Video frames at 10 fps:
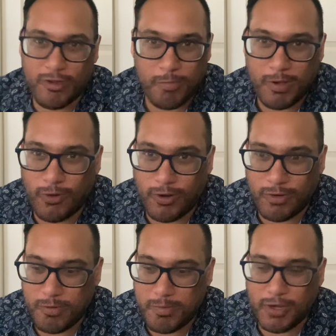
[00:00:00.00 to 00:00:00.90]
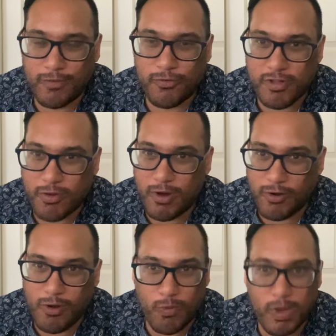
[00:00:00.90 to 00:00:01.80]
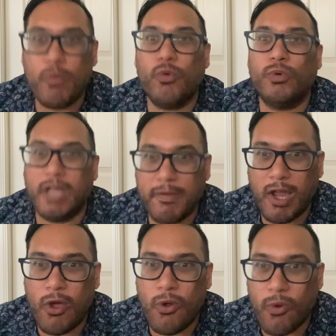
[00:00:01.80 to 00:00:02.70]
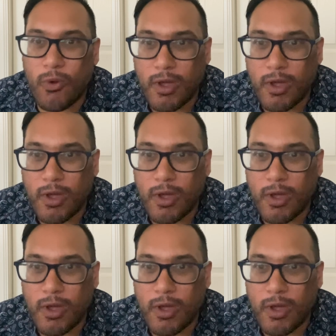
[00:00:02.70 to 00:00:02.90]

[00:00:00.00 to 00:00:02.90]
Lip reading: Whether or not it would have been good for his career or not, we will never know.